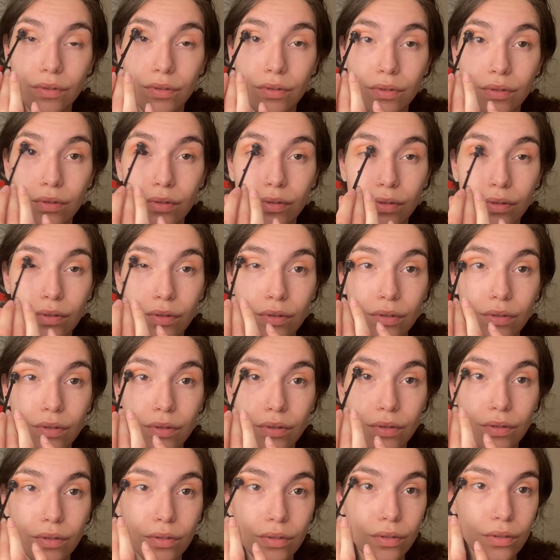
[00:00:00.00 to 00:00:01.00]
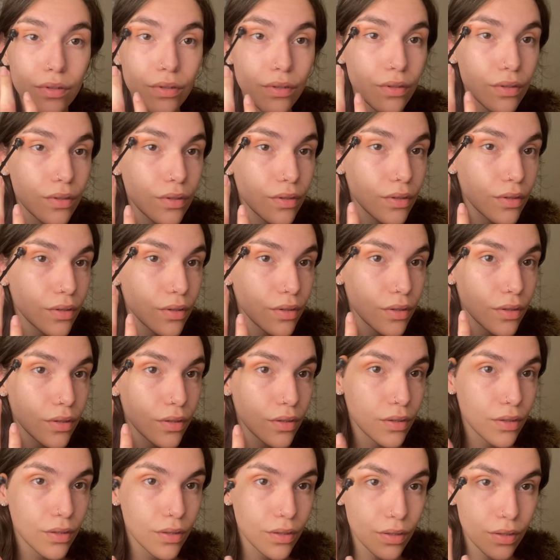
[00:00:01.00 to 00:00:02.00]

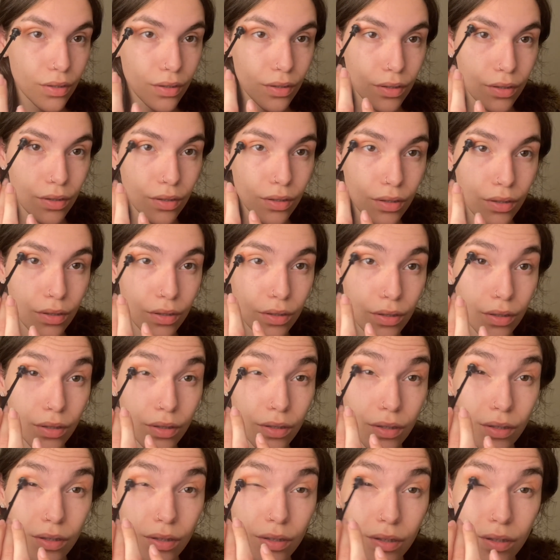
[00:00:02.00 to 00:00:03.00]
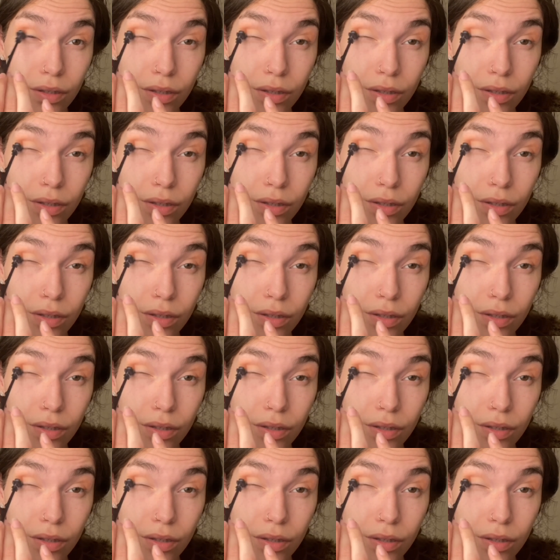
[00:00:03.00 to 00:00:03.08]
(silence)